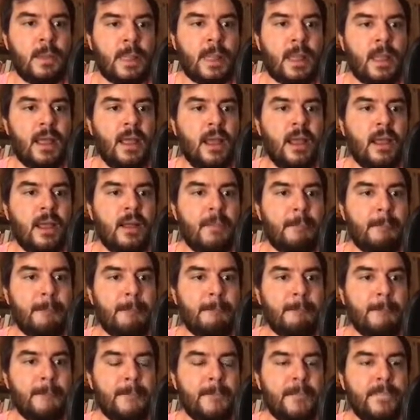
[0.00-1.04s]

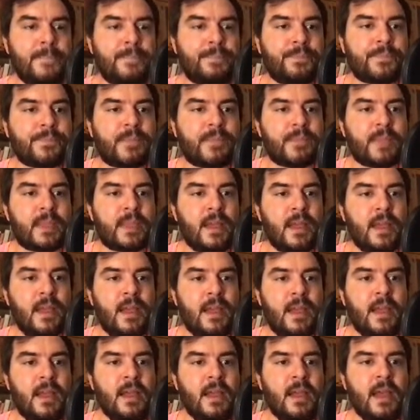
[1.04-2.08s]
Um,
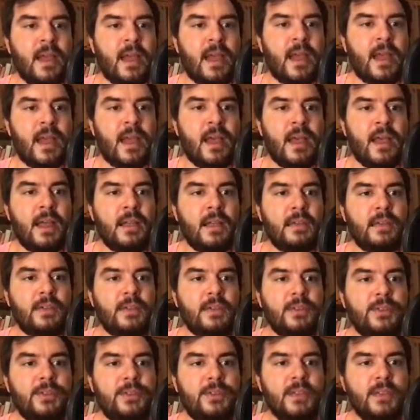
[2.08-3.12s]
and
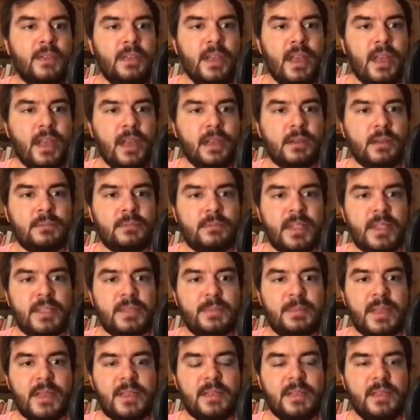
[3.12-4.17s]
yeah, that's
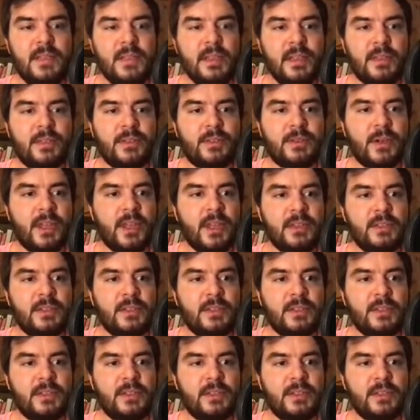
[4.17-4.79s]
basically it, right?